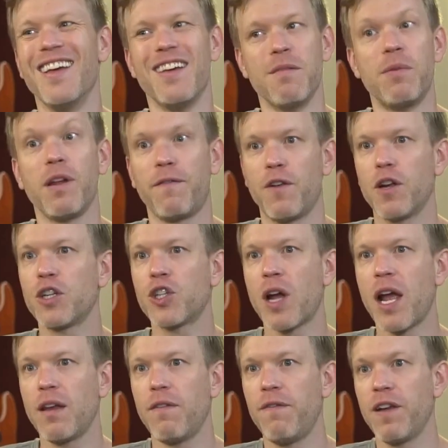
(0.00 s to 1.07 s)
but if you're
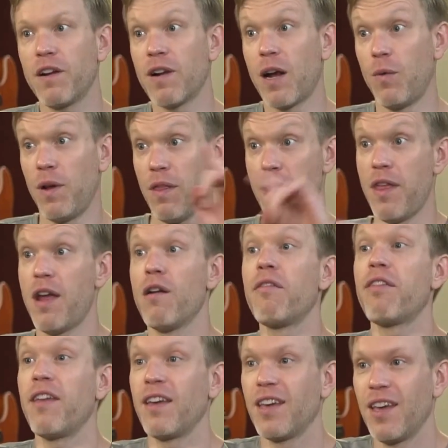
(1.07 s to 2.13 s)
trying to figure out what their
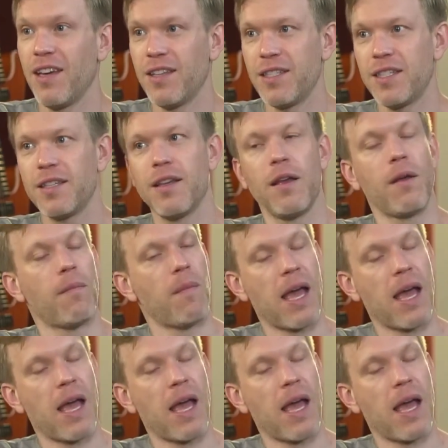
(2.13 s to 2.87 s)
thing is, yeah.